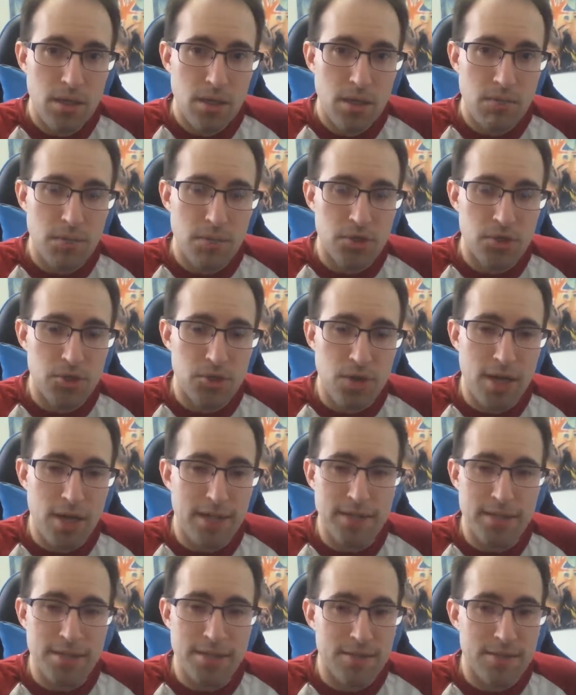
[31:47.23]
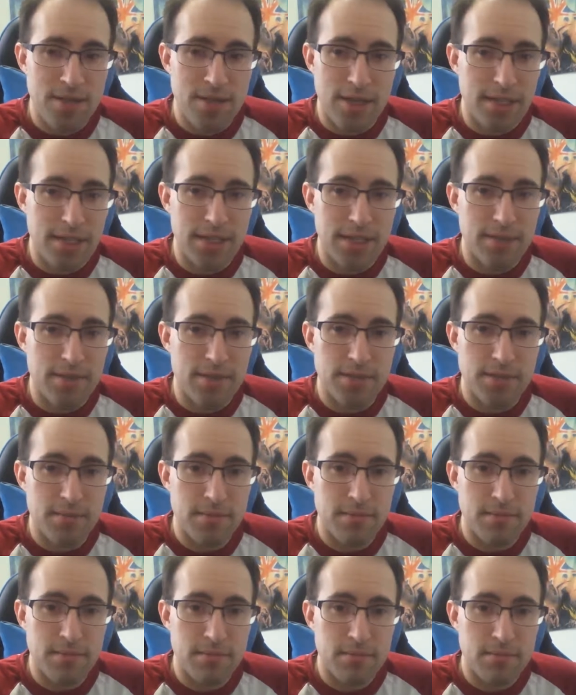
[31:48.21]
But your audience is not kids.
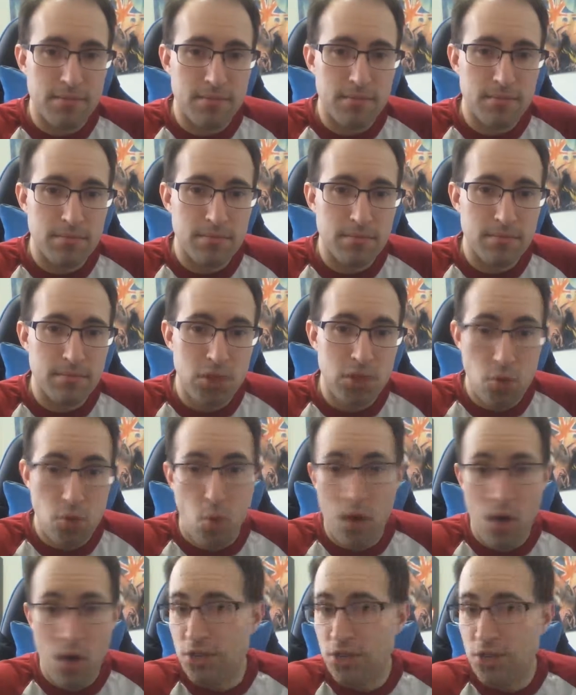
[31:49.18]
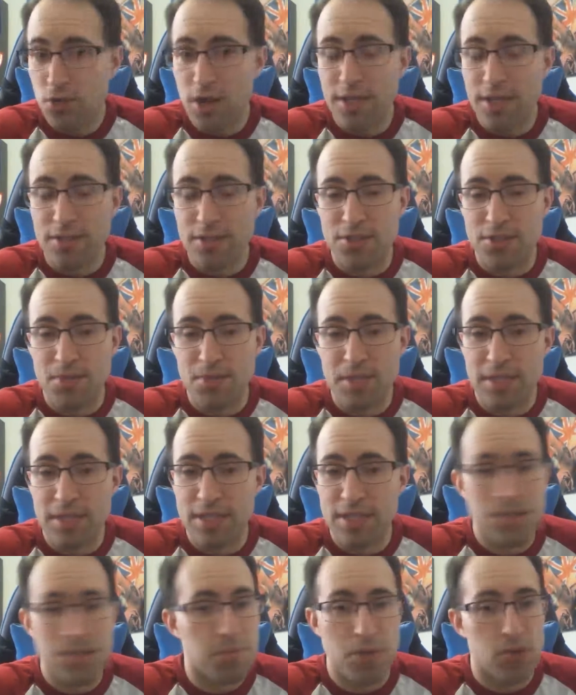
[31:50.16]
You want your audience to be
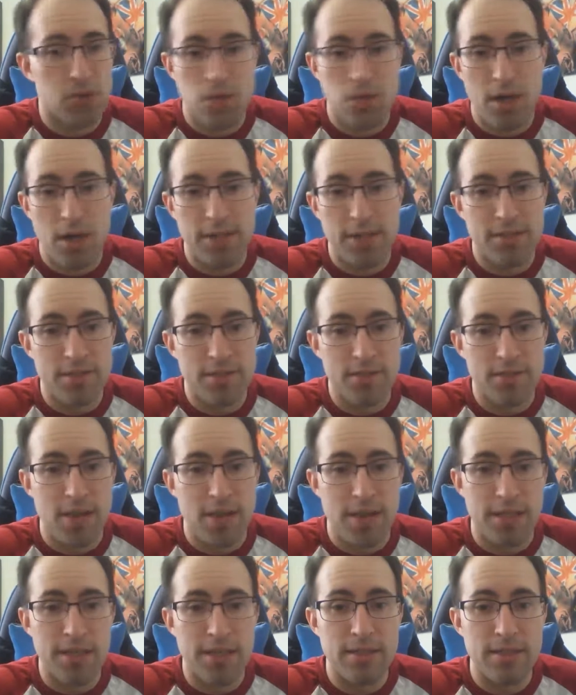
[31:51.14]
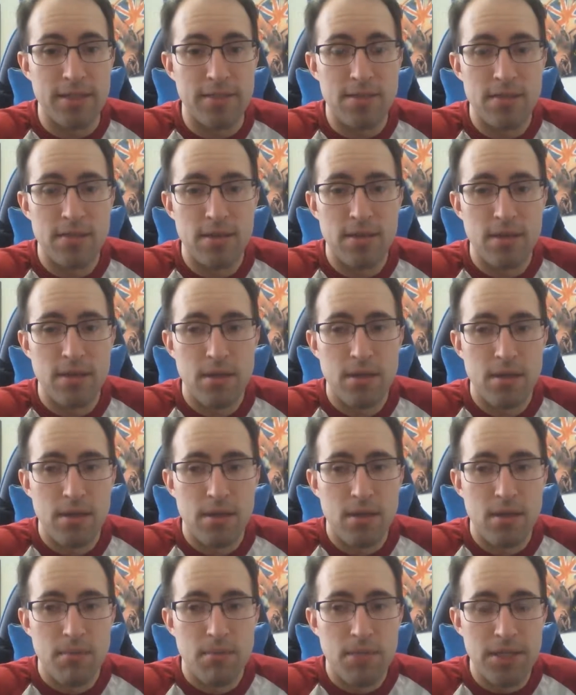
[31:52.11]
kids, but your audience is not kids.
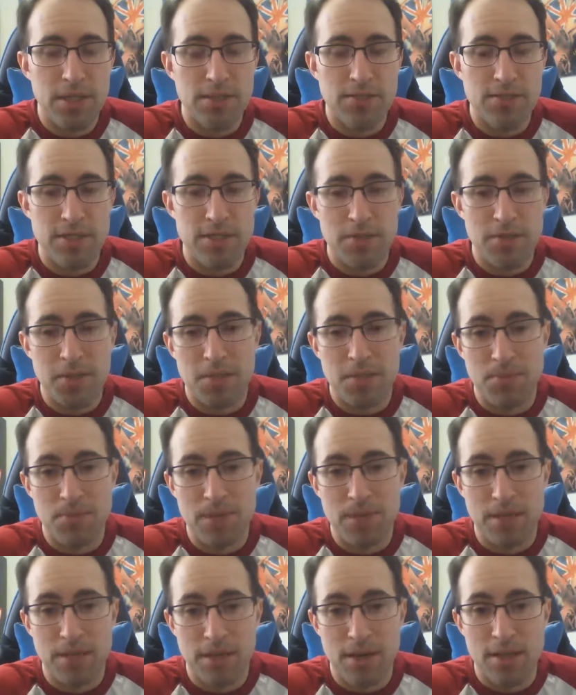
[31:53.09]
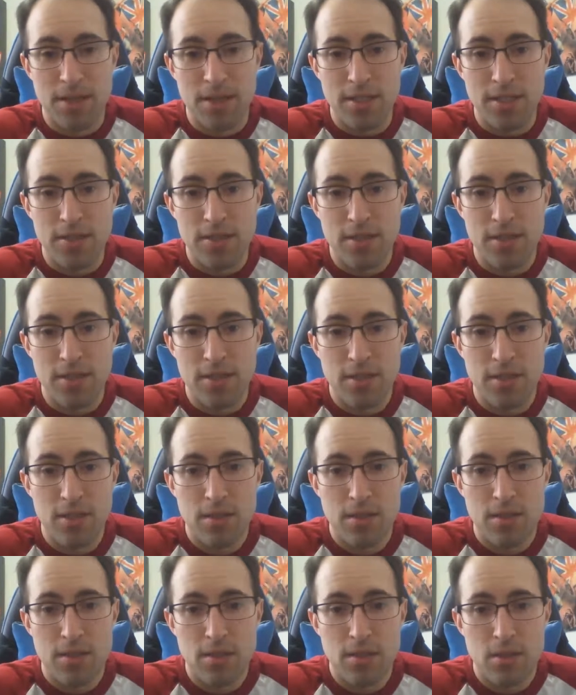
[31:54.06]
Because let's be completely honest.
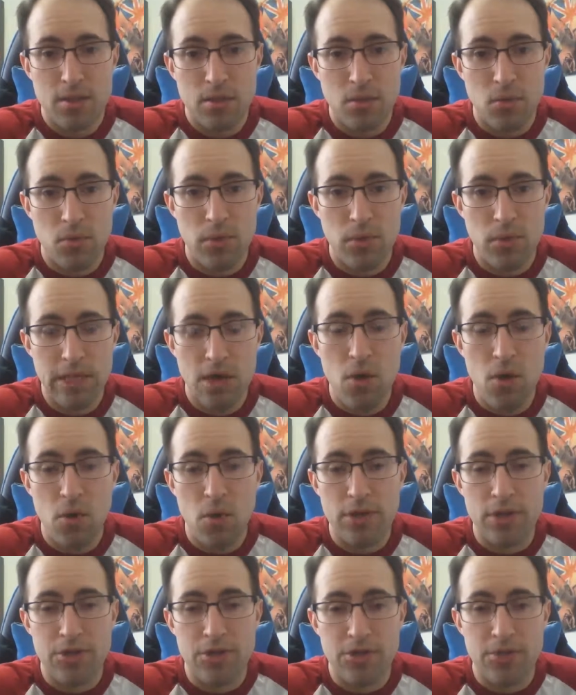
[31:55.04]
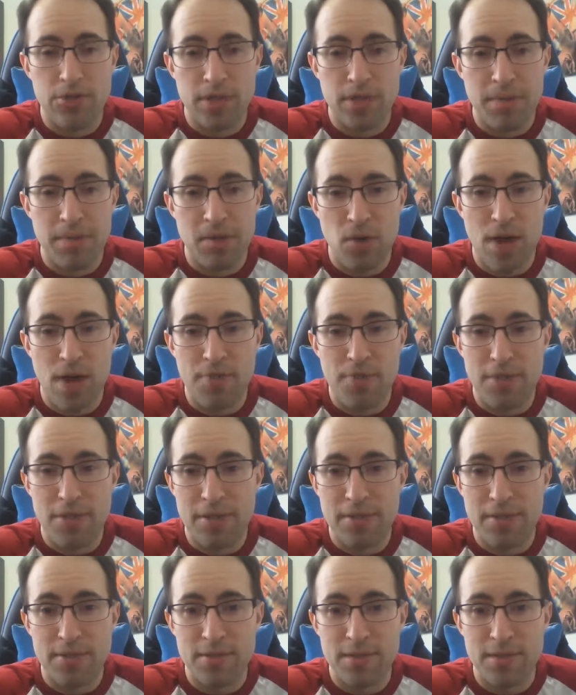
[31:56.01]
We know what your demographic
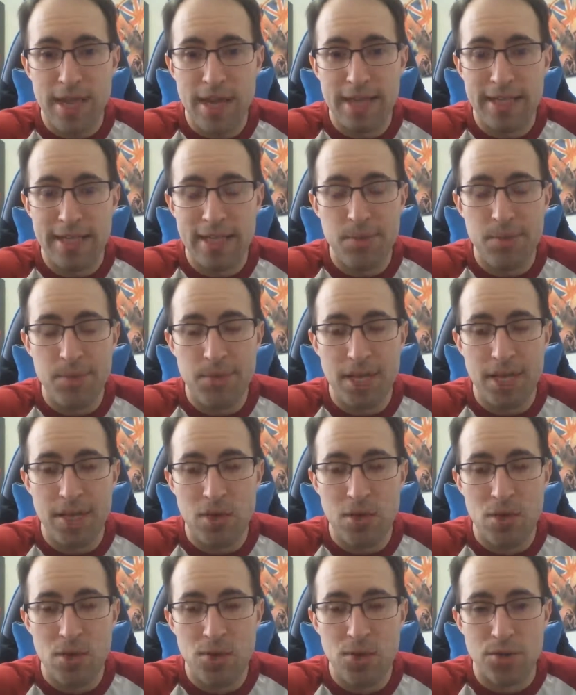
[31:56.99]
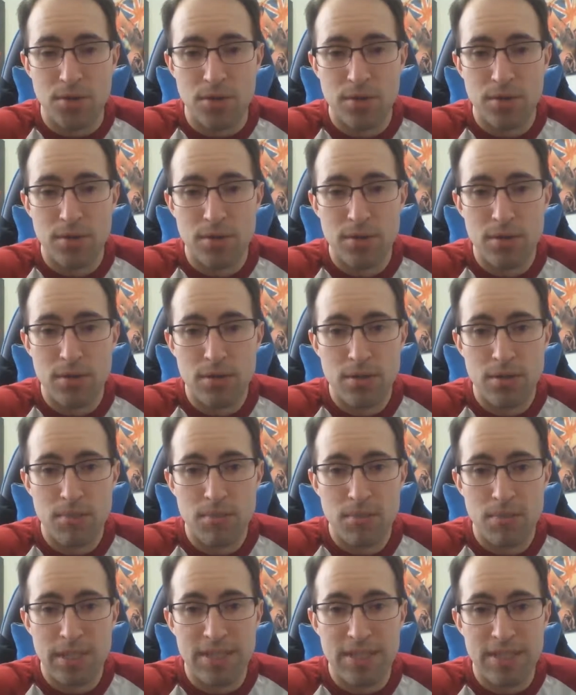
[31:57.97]
is, and it keeps getting older
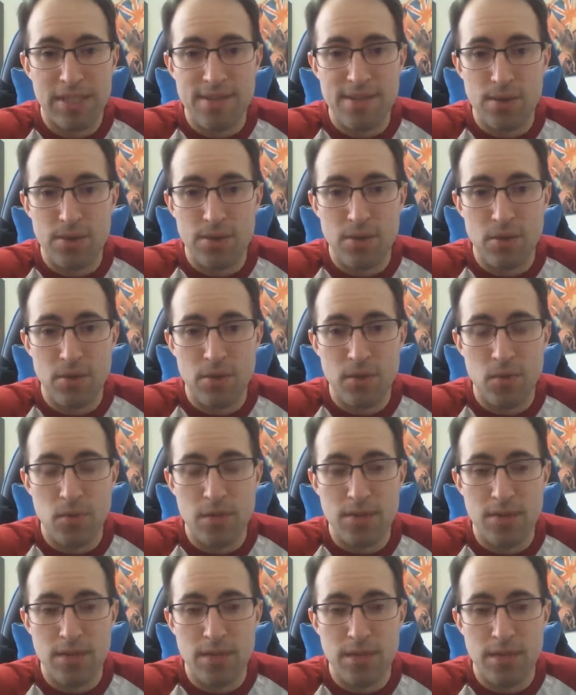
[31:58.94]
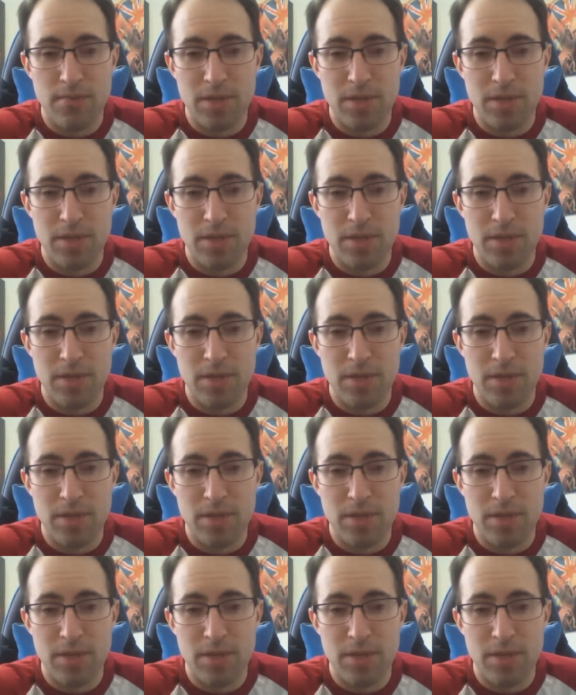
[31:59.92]
because they're the only ones that have